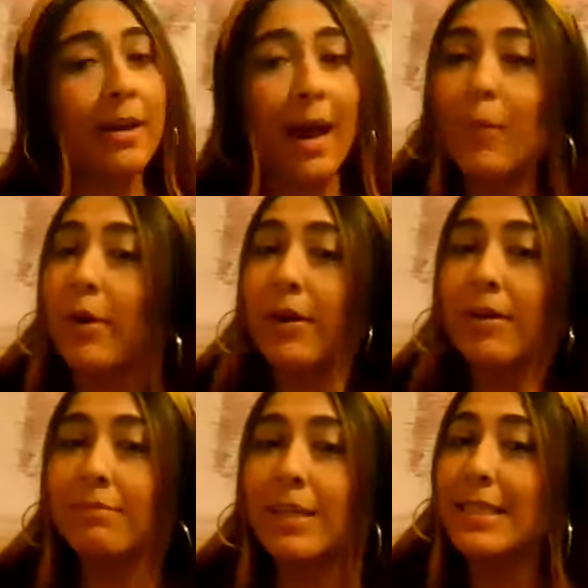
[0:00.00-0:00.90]
an hour.
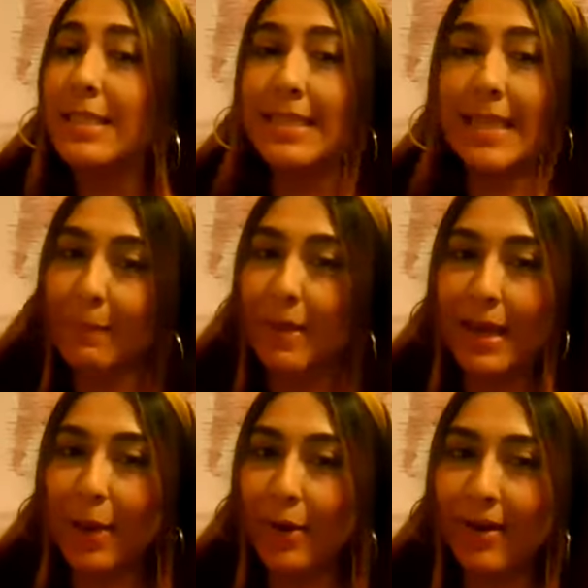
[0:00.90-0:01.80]
It didn't take me an
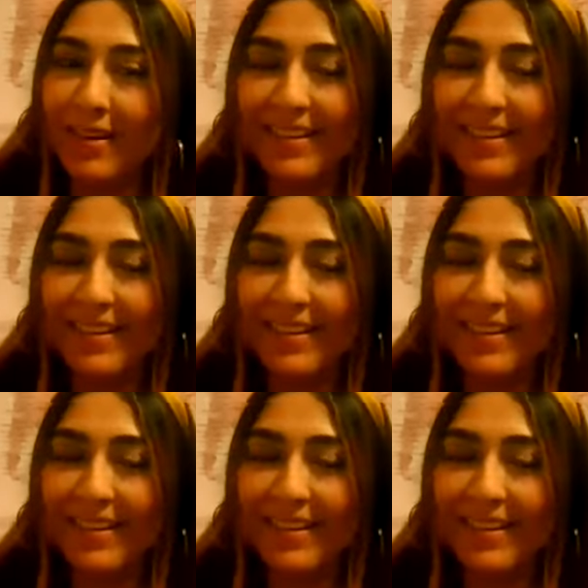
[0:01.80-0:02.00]
hour.